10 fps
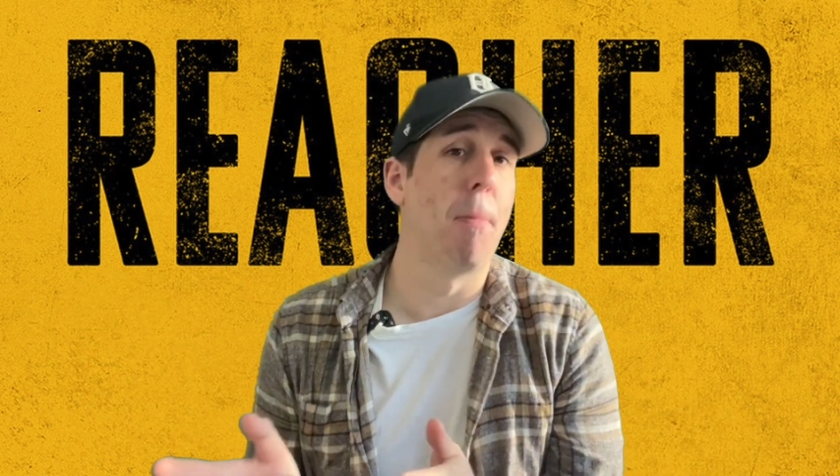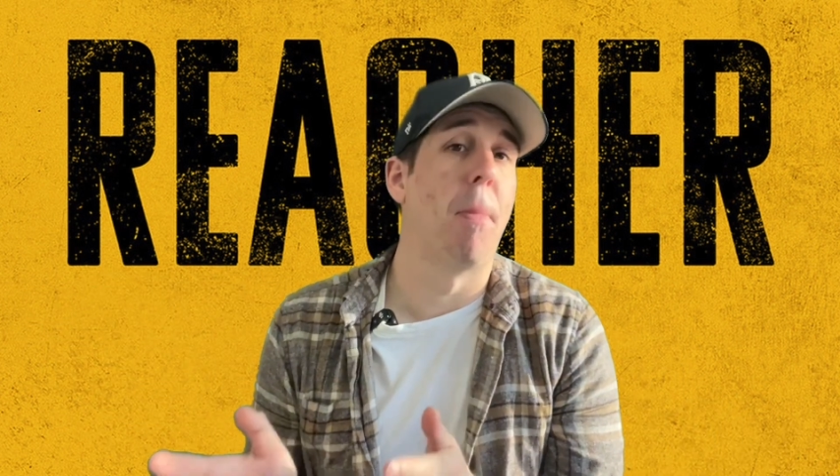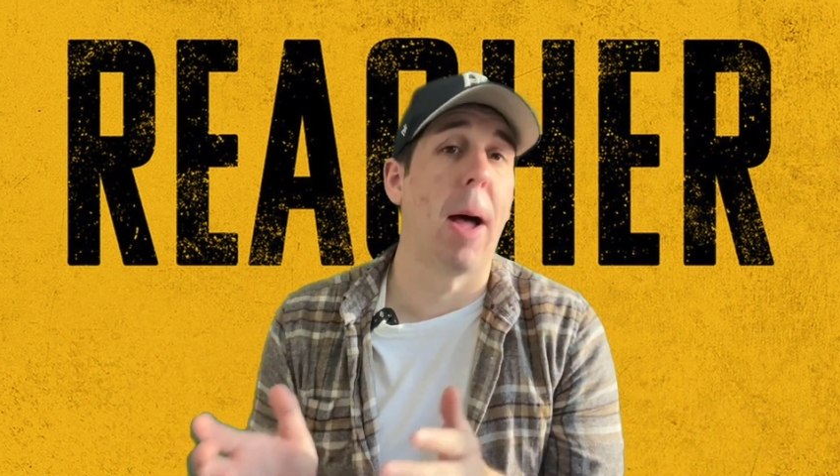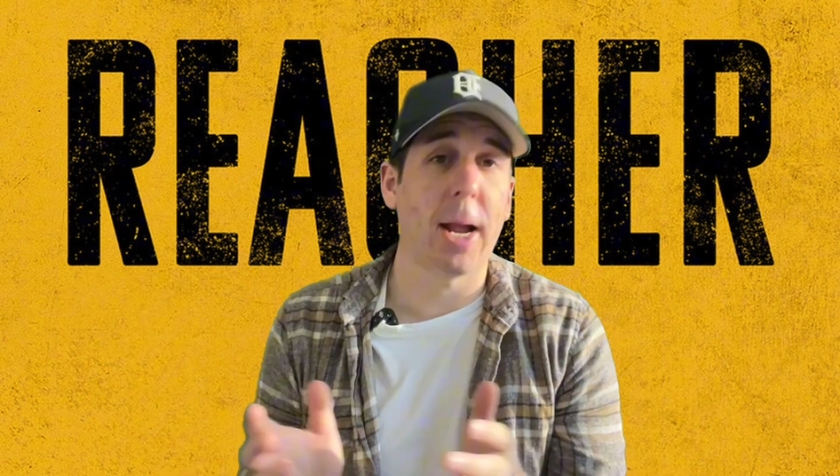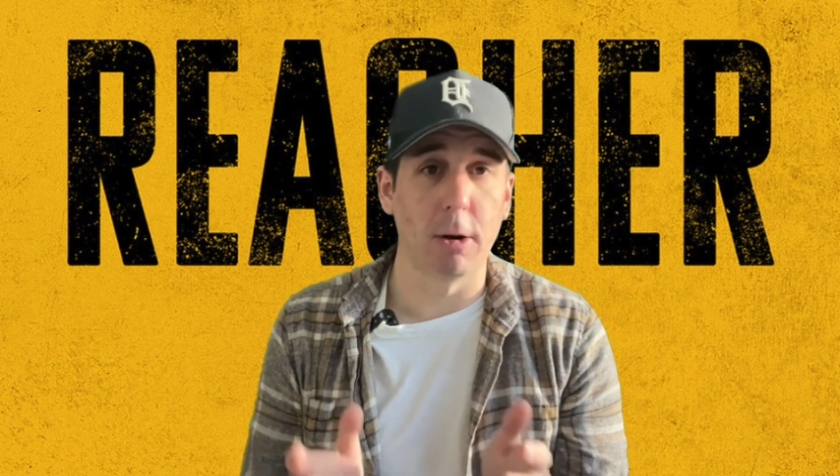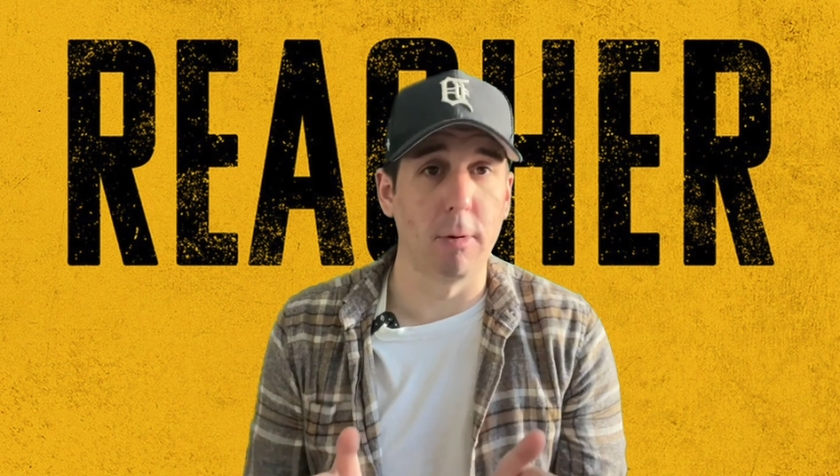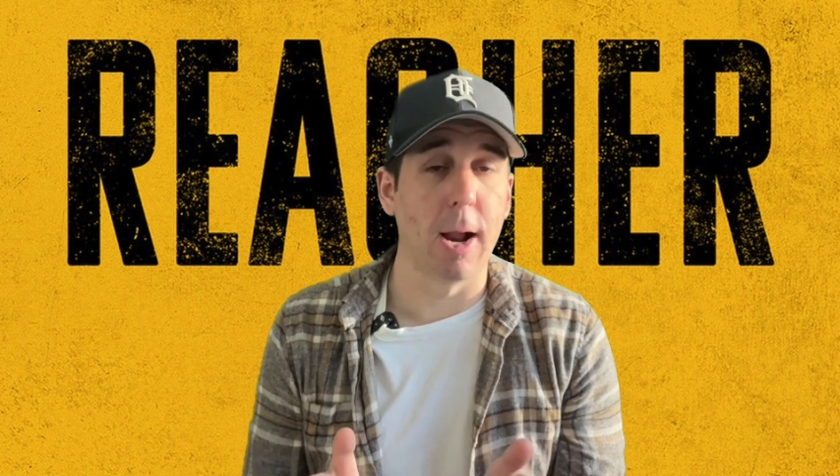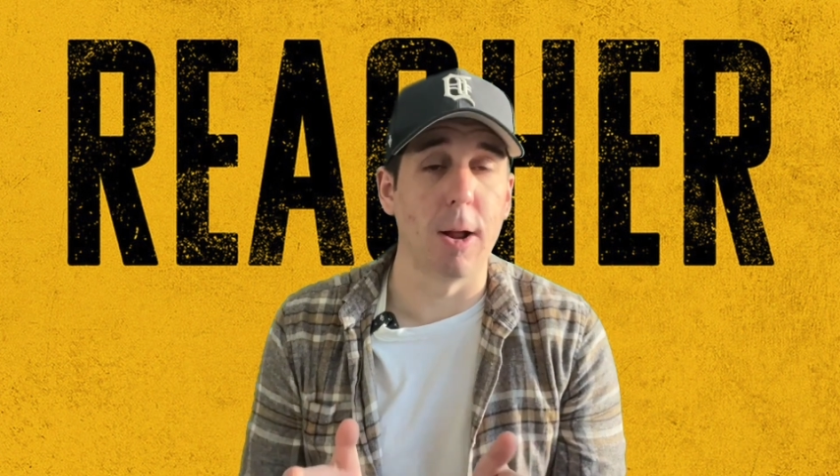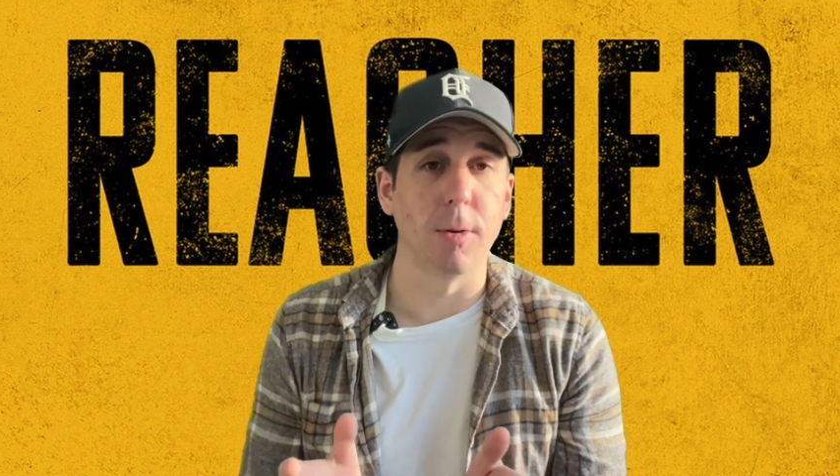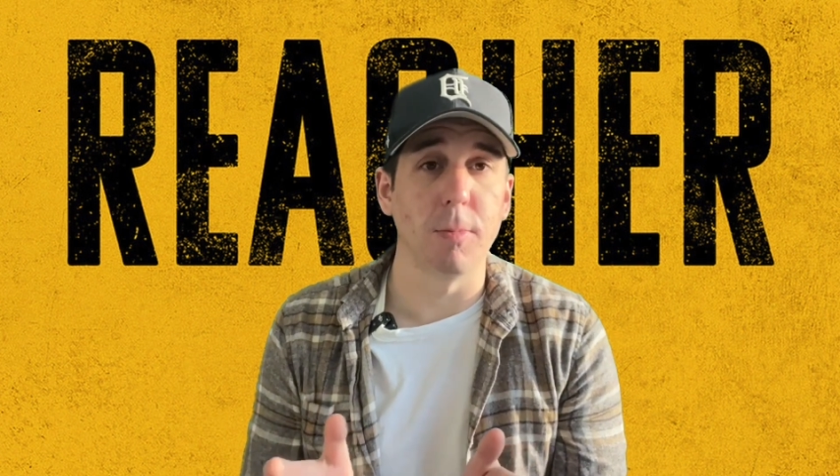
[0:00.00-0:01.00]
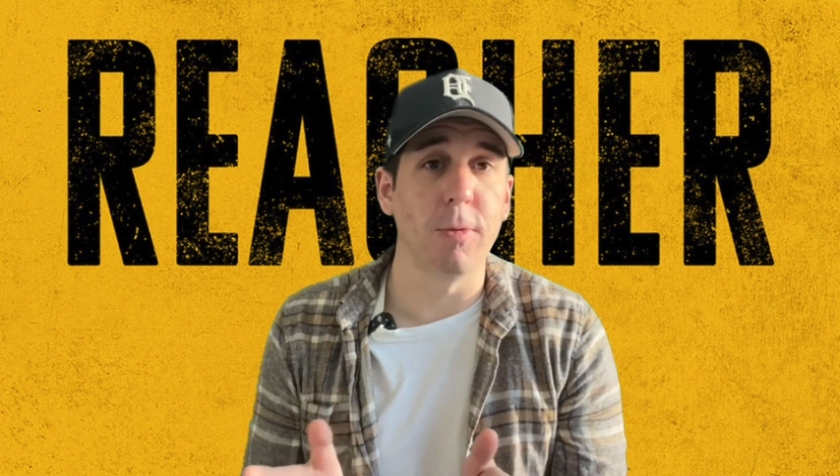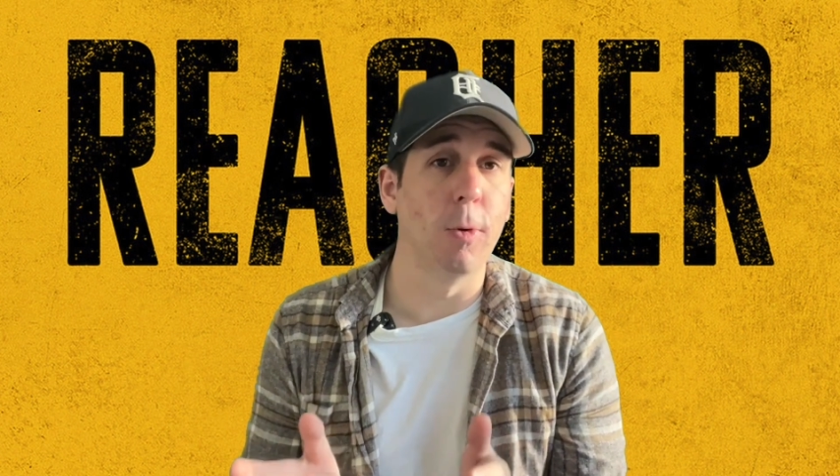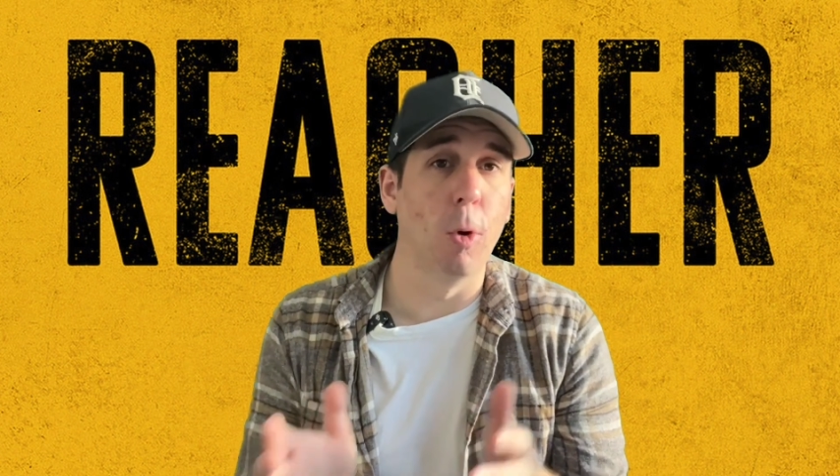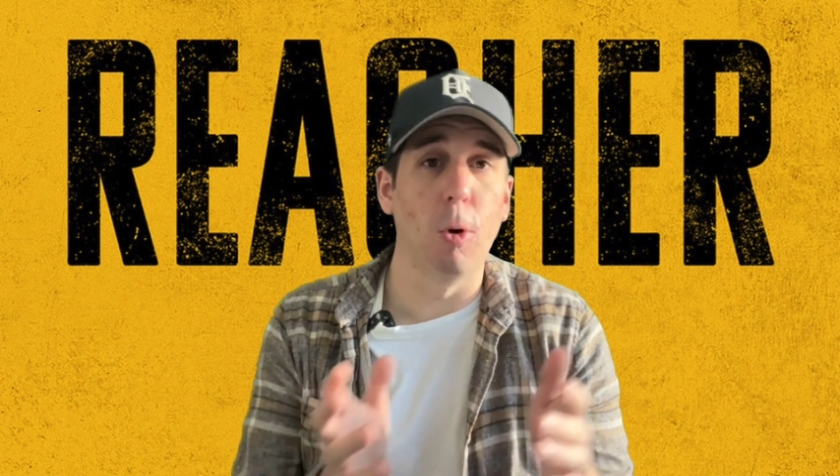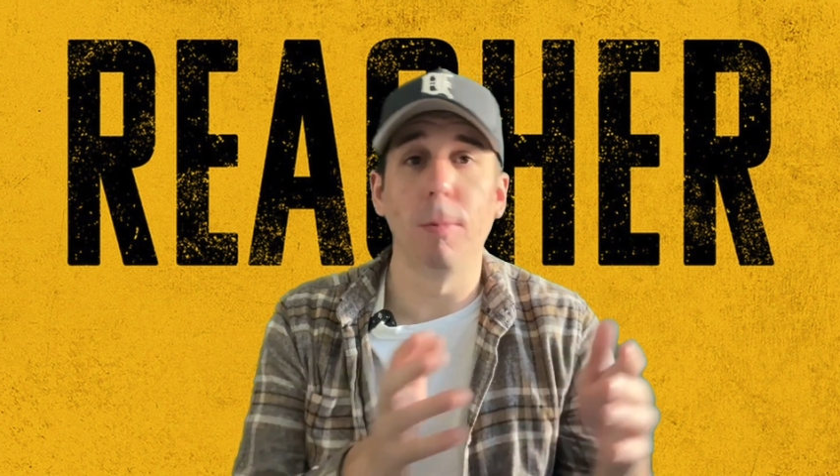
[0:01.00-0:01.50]
back around
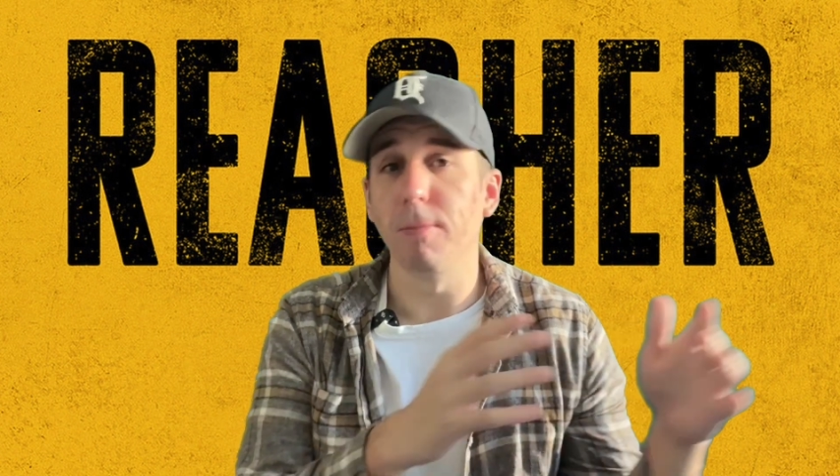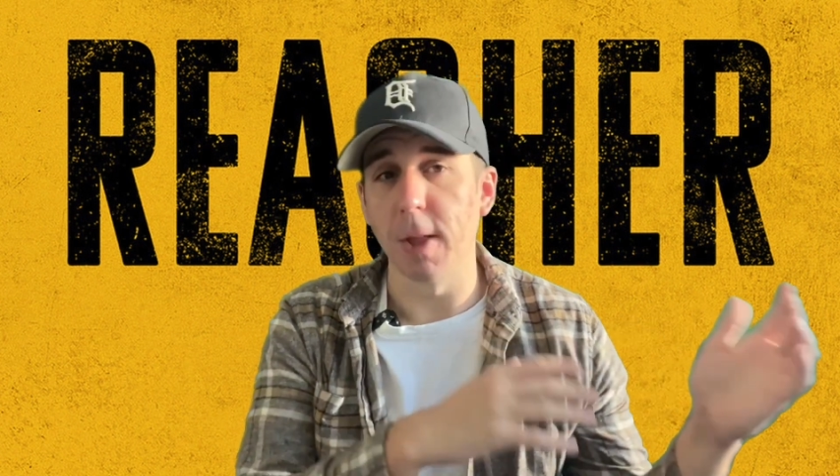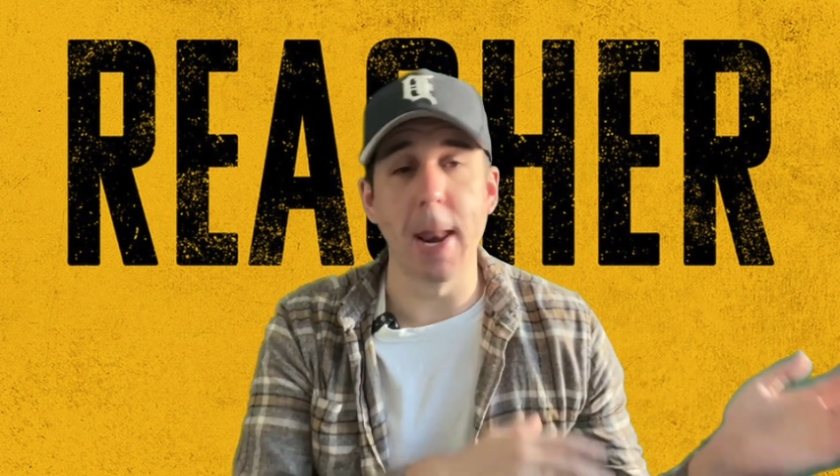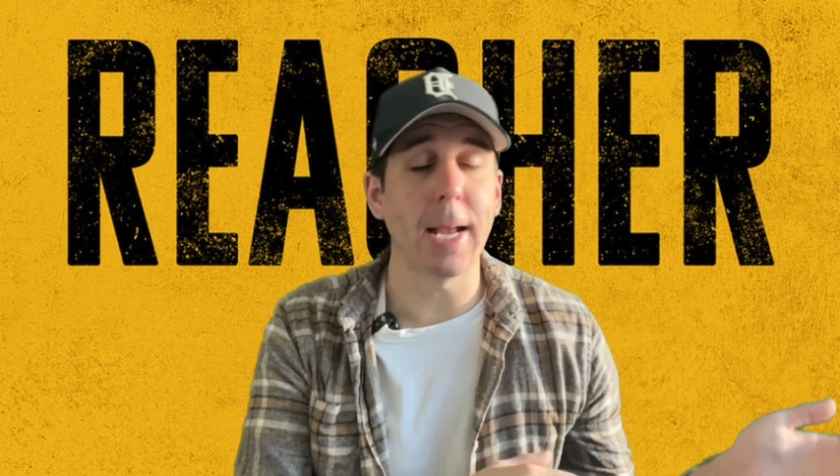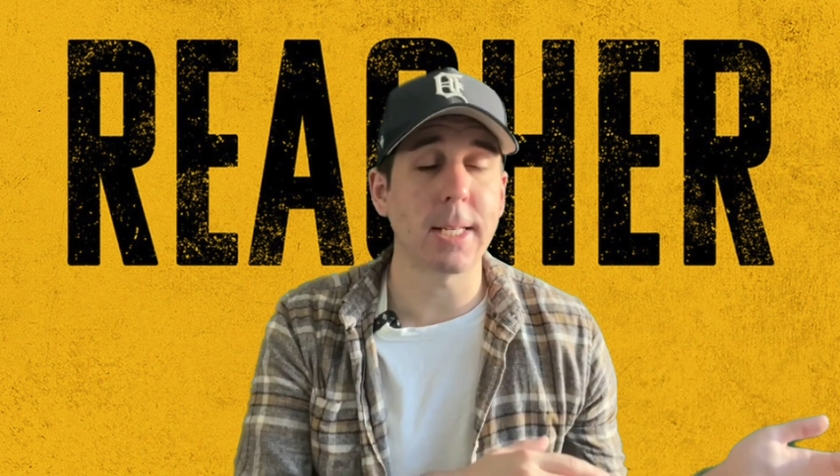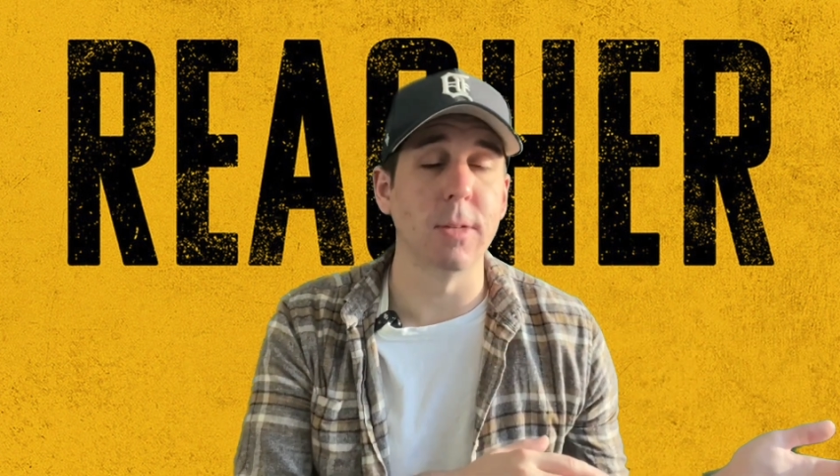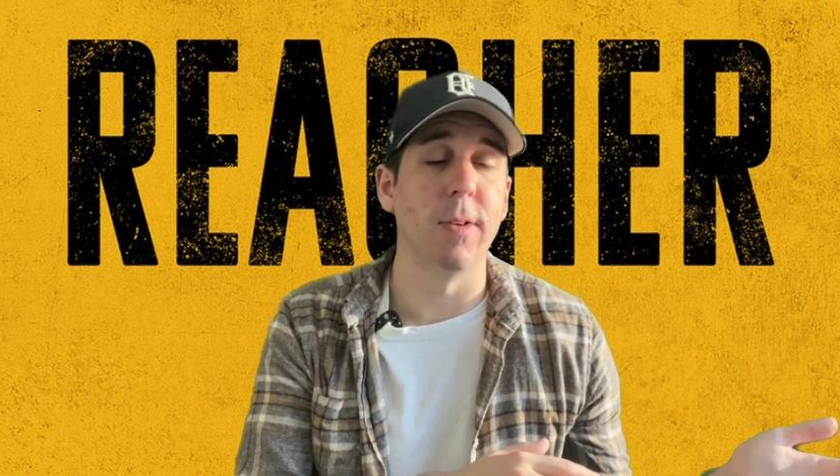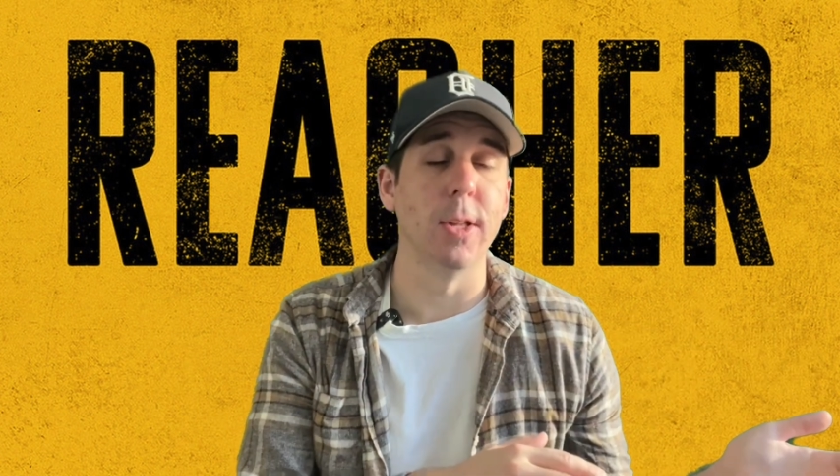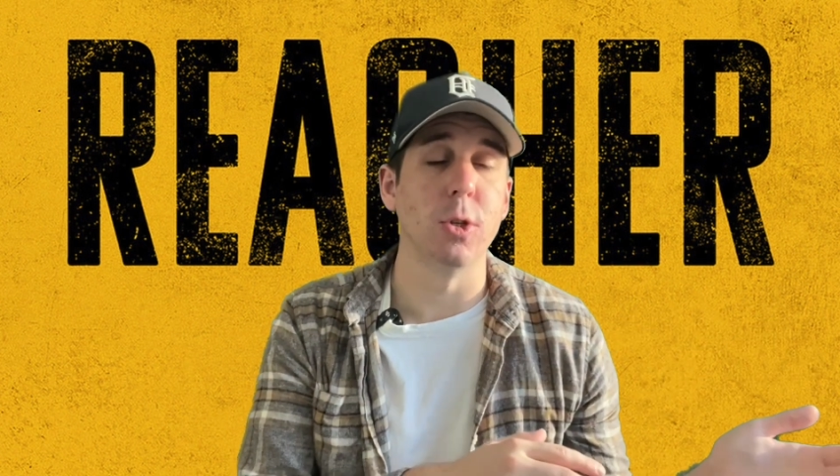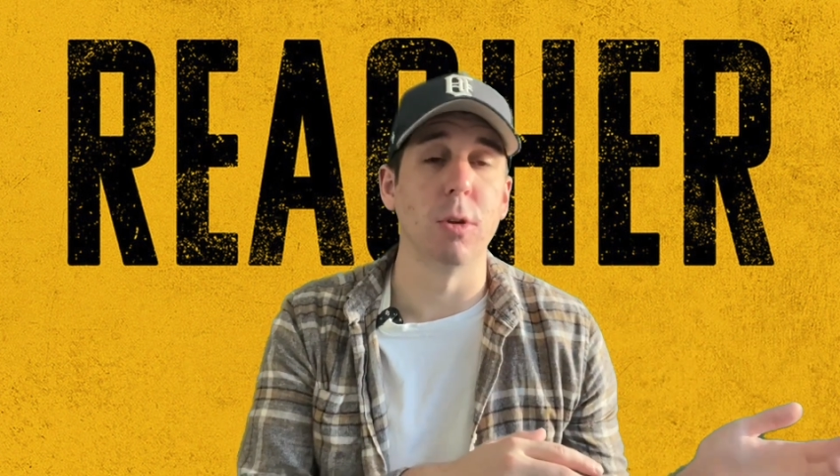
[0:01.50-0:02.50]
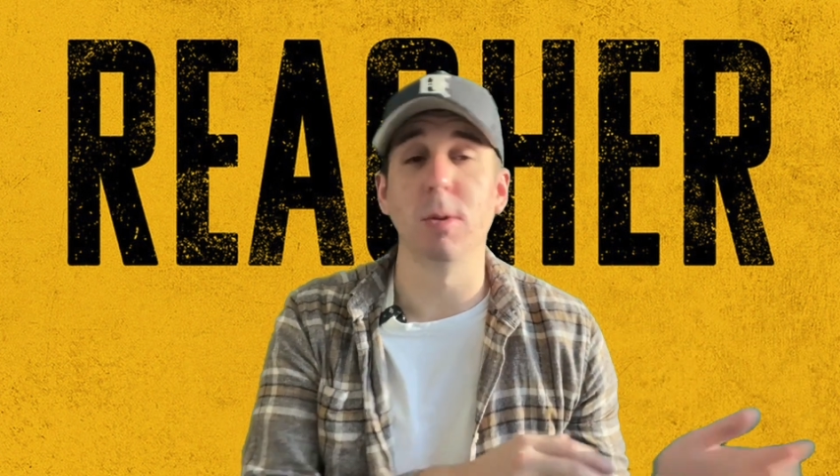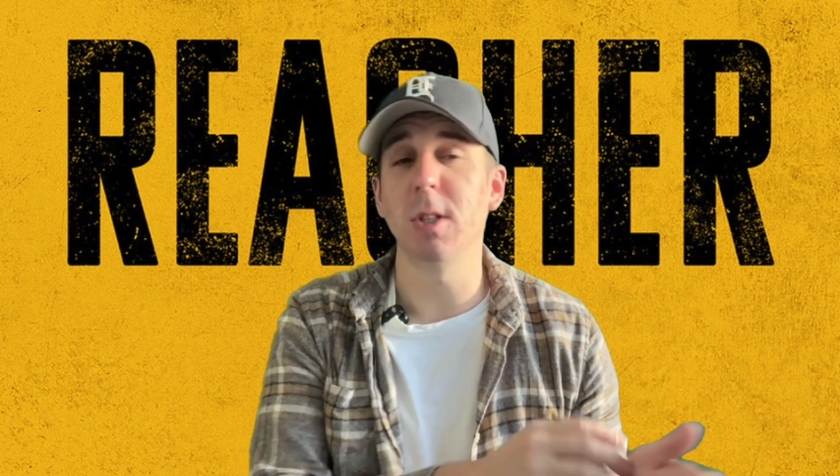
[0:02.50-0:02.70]
before the next adventure,